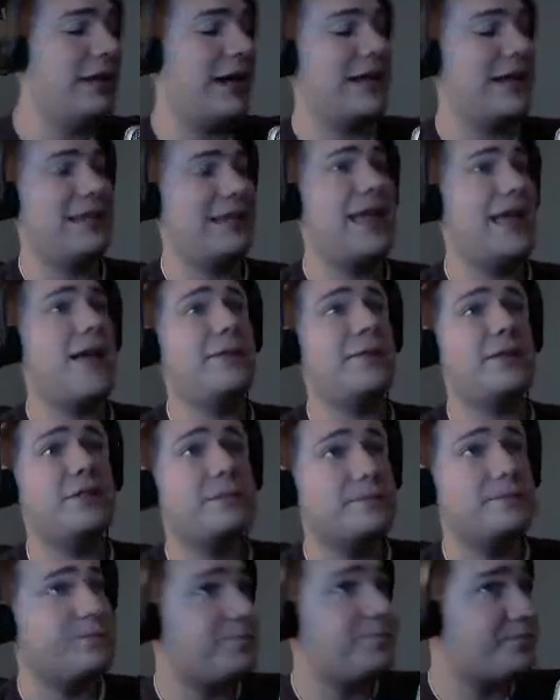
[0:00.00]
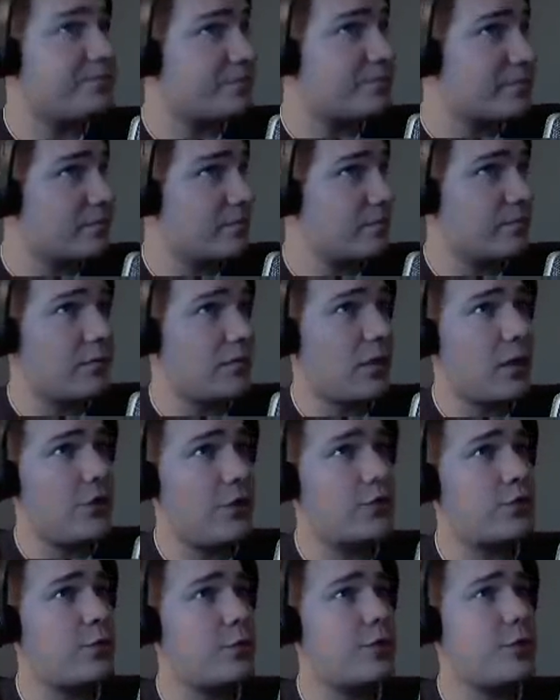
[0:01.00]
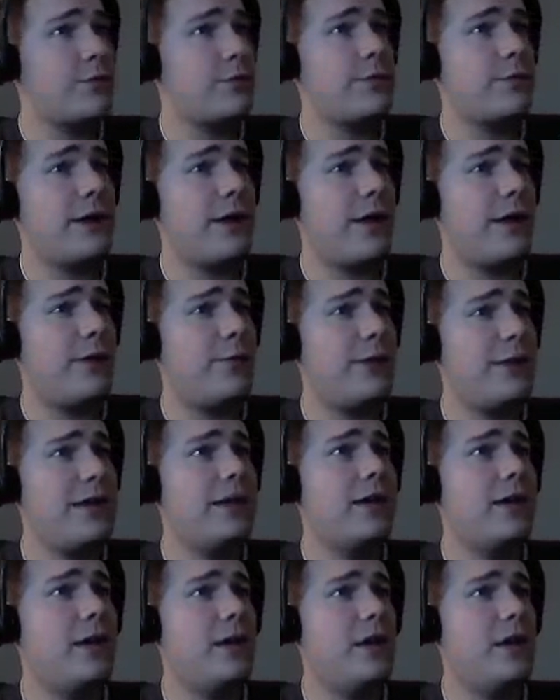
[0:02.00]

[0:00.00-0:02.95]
of damage. Those Thors were very weak,